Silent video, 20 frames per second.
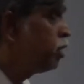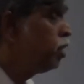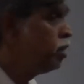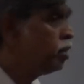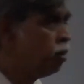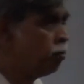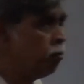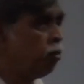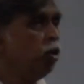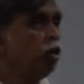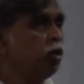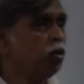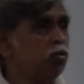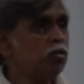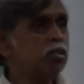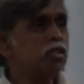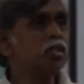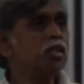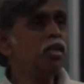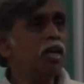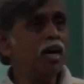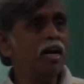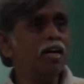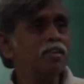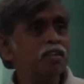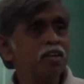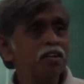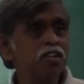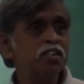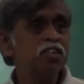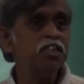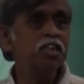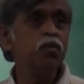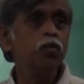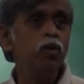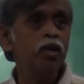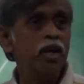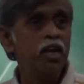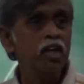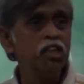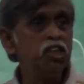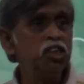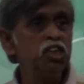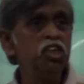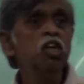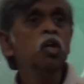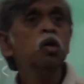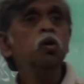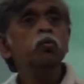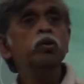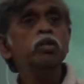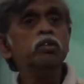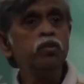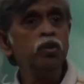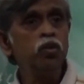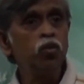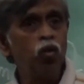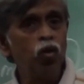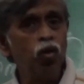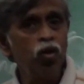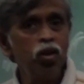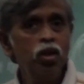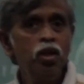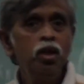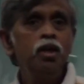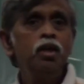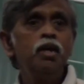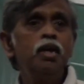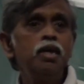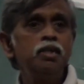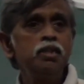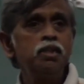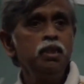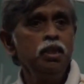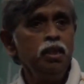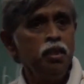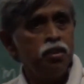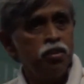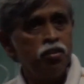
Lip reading: the molecule still has a residual energy which we call as the